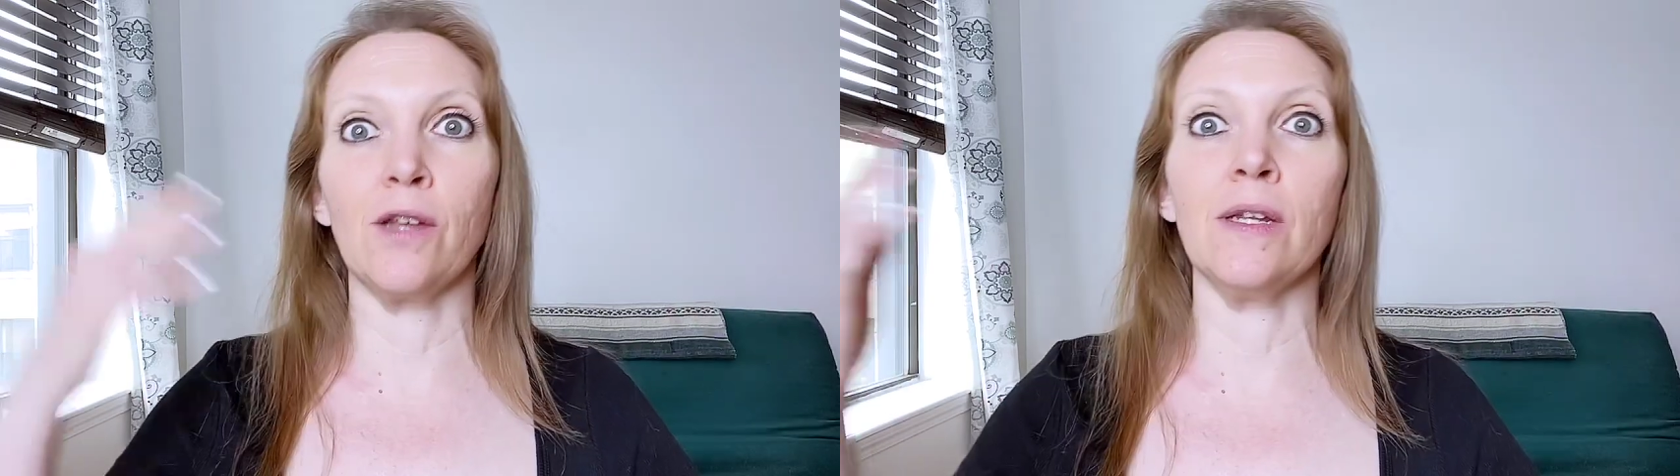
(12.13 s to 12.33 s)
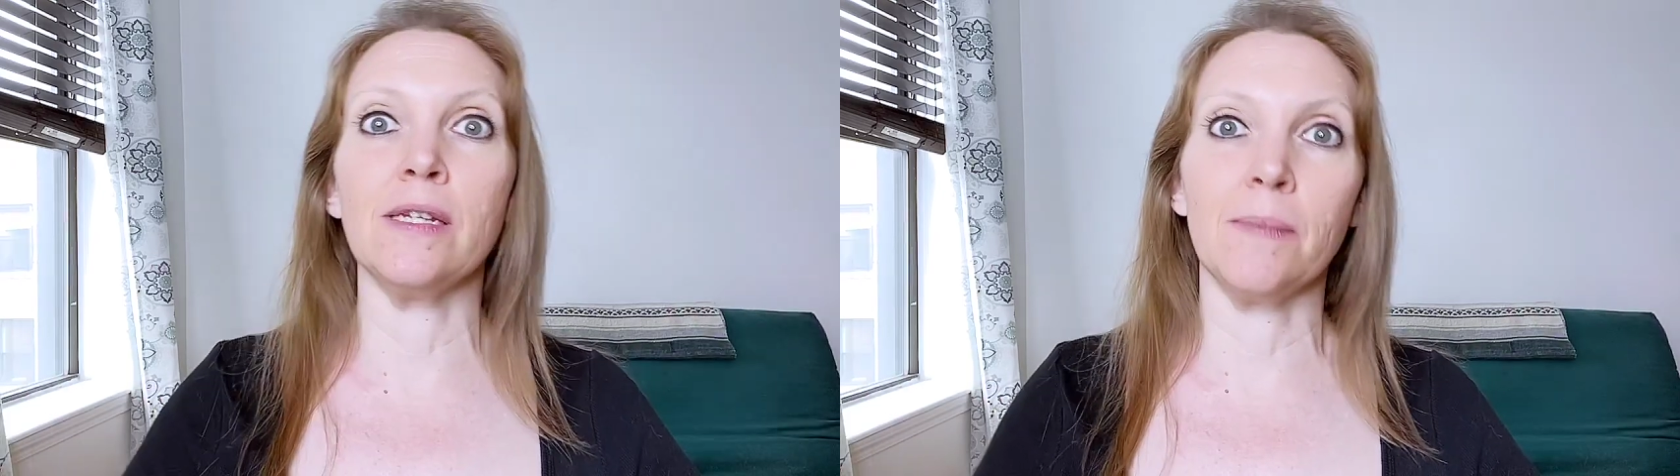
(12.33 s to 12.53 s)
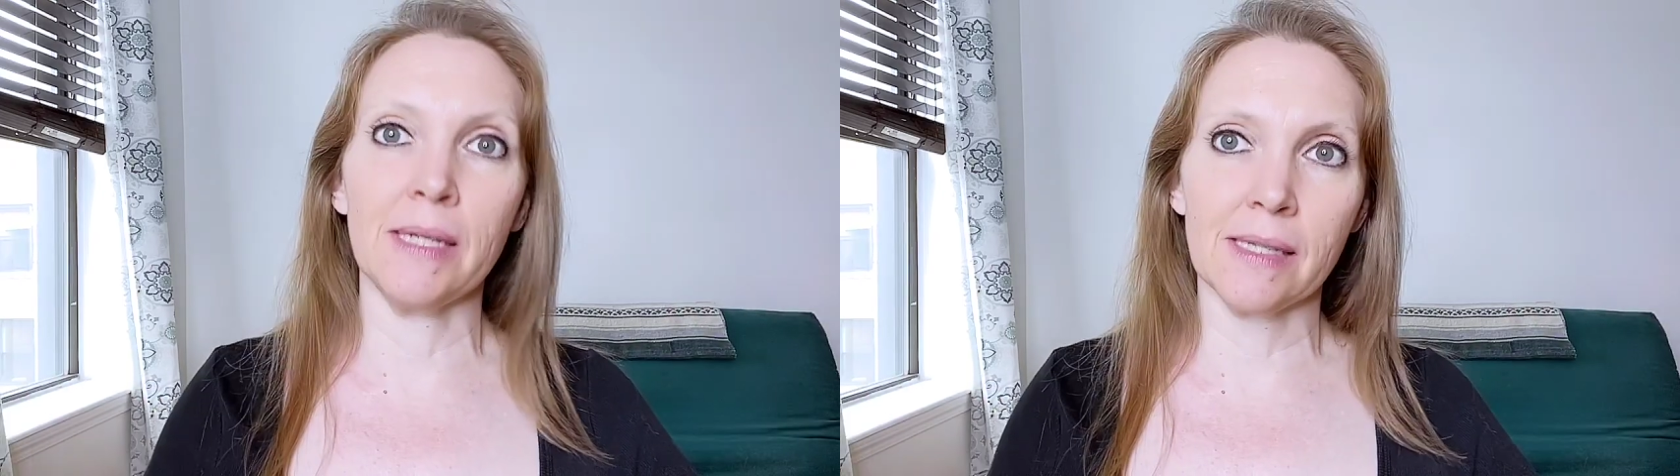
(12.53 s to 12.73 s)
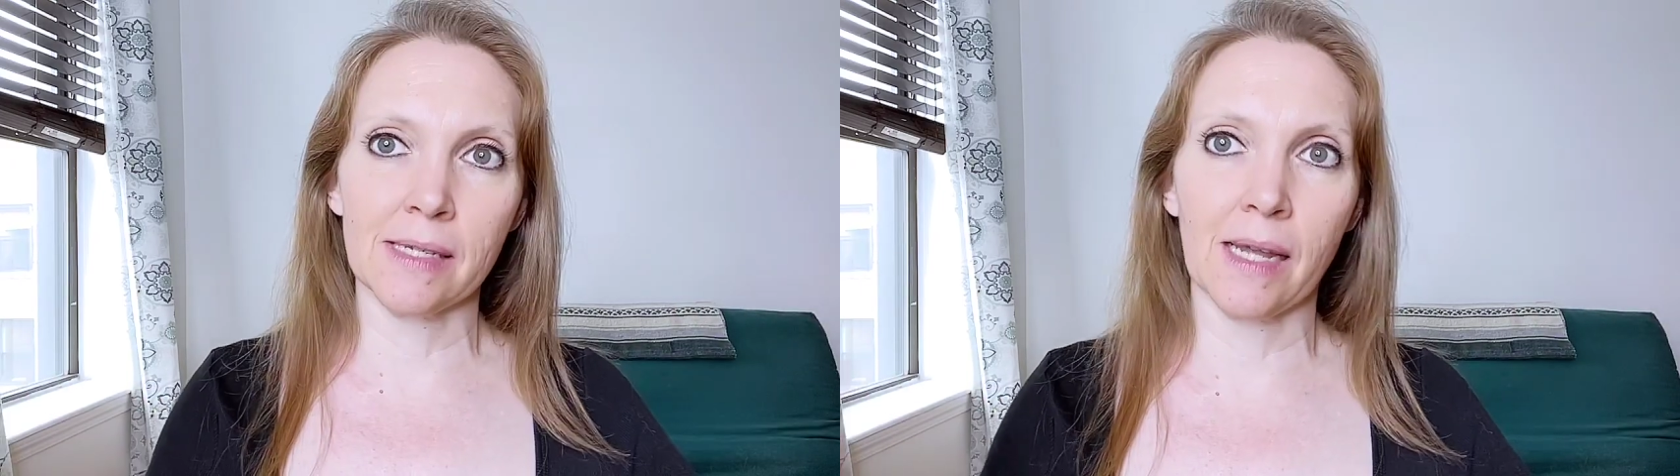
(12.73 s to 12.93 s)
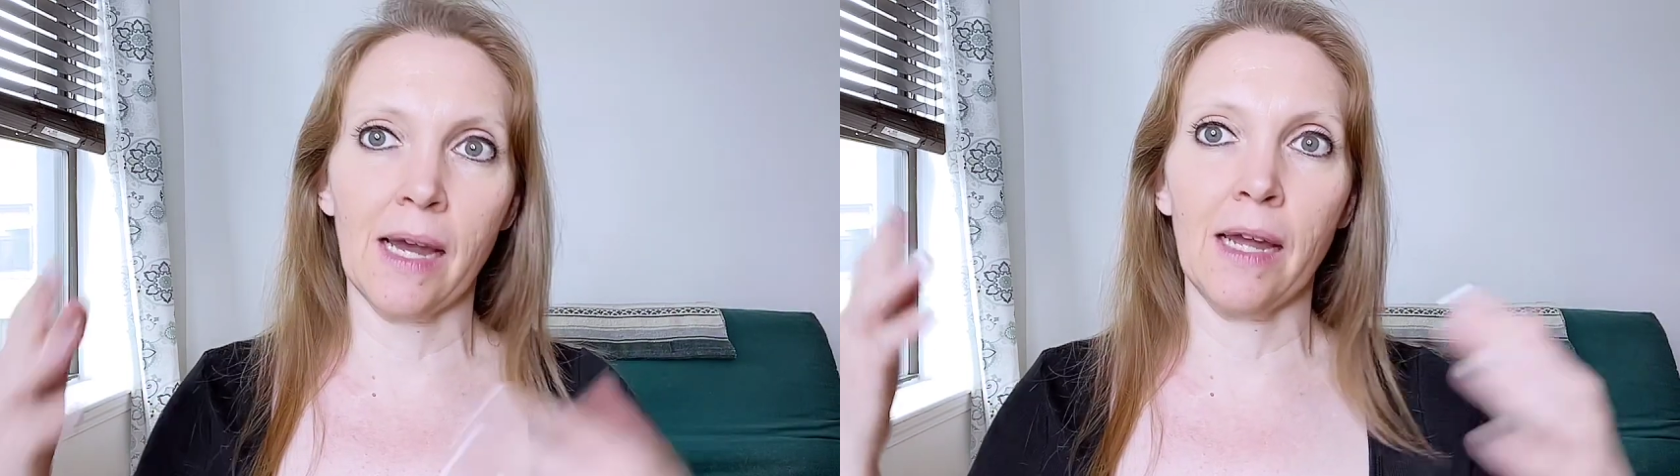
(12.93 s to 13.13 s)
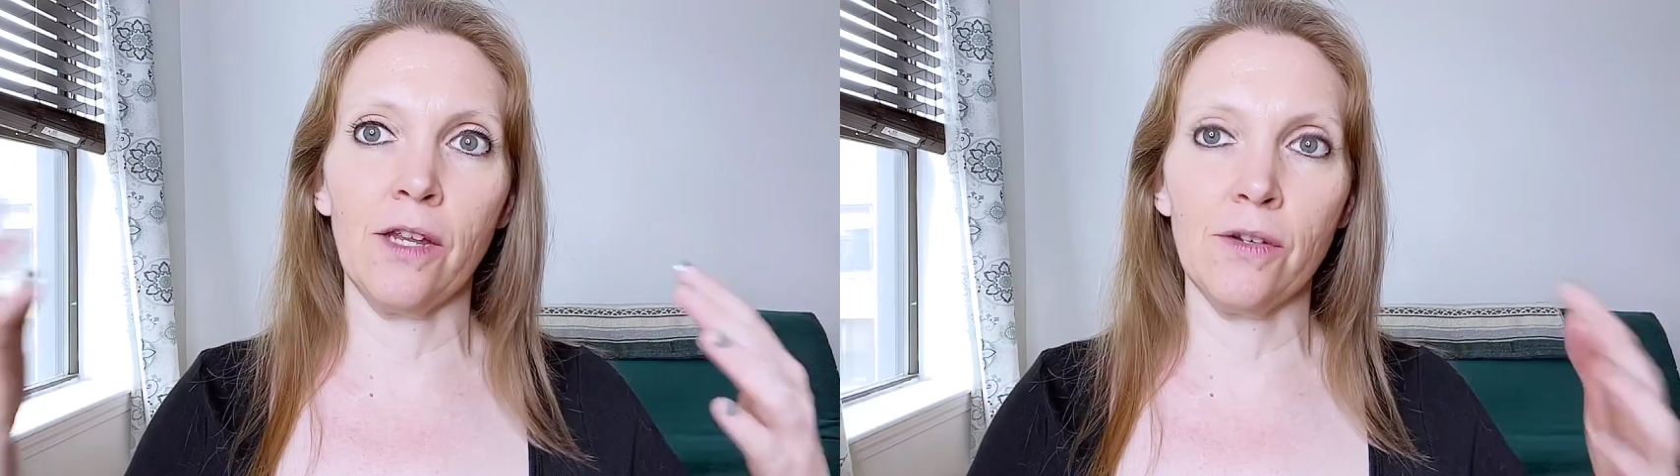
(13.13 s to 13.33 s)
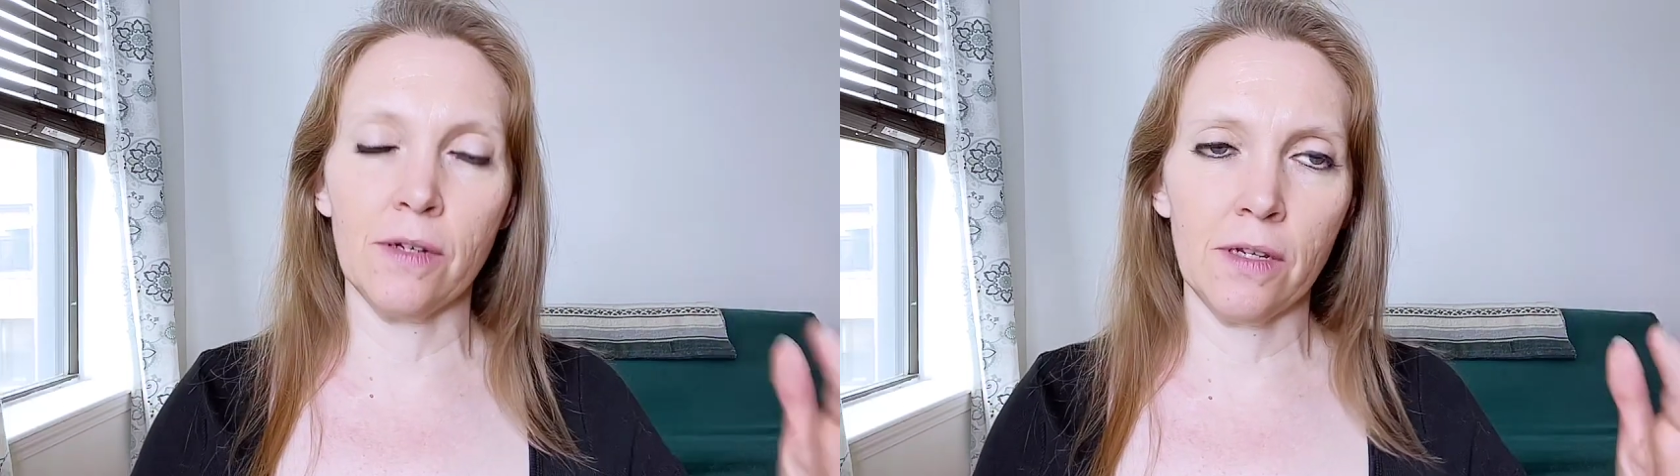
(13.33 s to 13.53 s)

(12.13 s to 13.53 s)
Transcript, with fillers: you need to meet this guy,